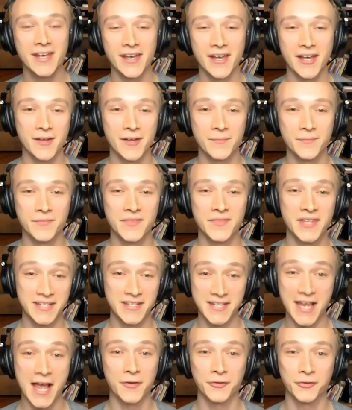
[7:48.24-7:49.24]
Um, they
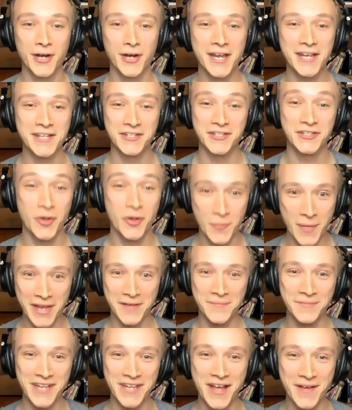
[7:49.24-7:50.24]
sound great, just don't make
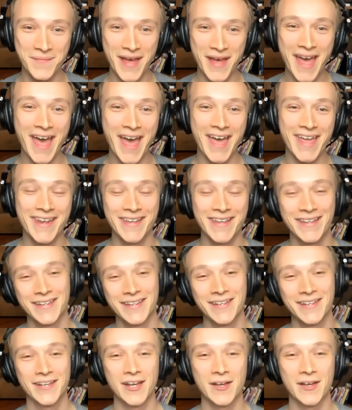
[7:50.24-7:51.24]
them sound bad.
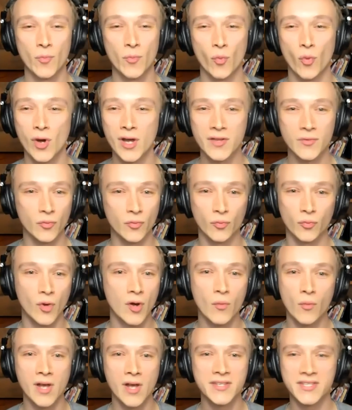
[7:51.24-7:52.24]
Um, what yeah, yeah, what
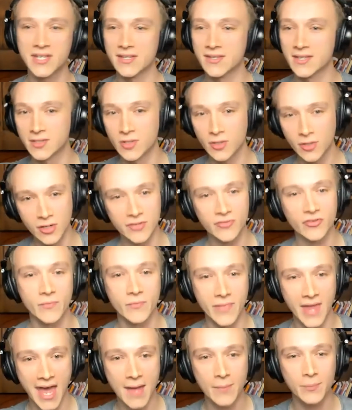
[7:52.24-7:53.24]
yeah. was it that took us
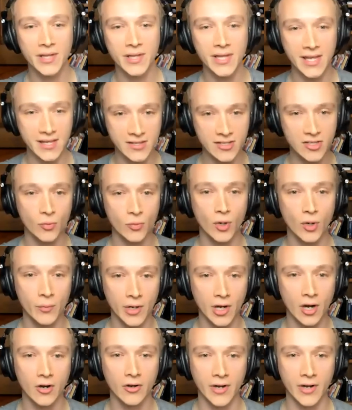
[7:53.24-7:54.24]
from that place to where
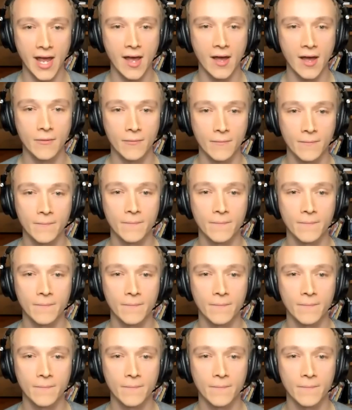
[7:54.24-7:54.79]
we are now?